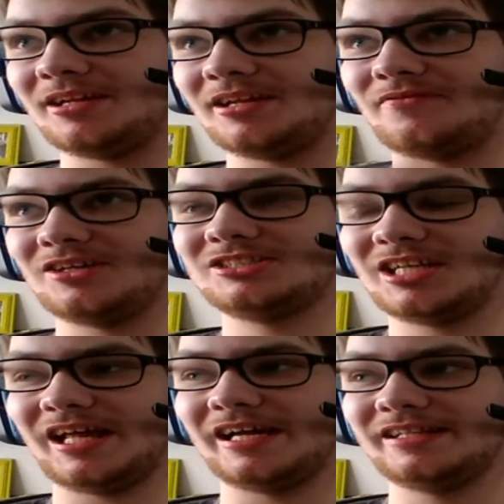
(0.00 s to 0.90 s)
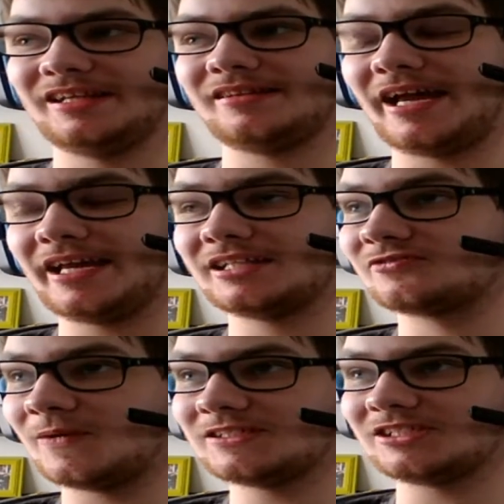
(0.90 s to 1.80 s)
but unfortunately I didn't like it
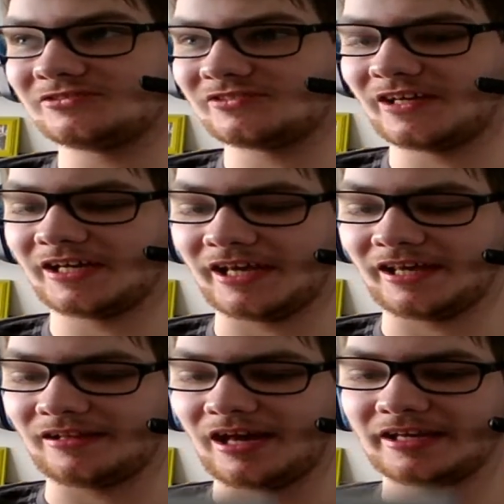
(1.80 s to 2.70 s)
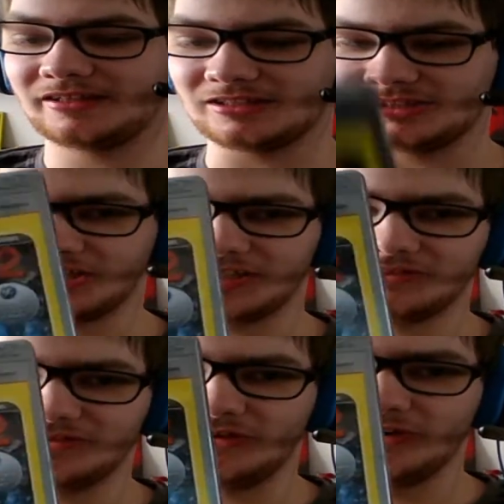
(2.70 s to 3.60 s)
as much as I liked
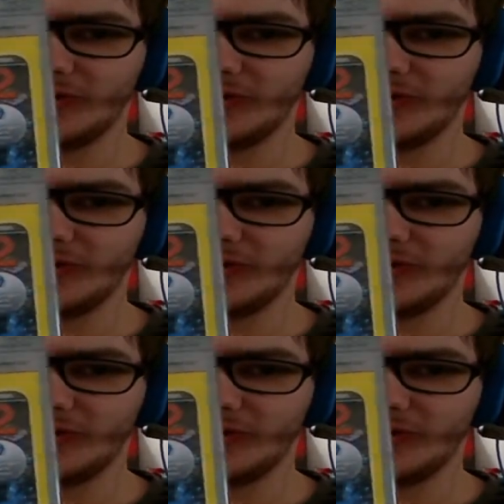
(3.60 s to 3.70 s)
Uncharted 2.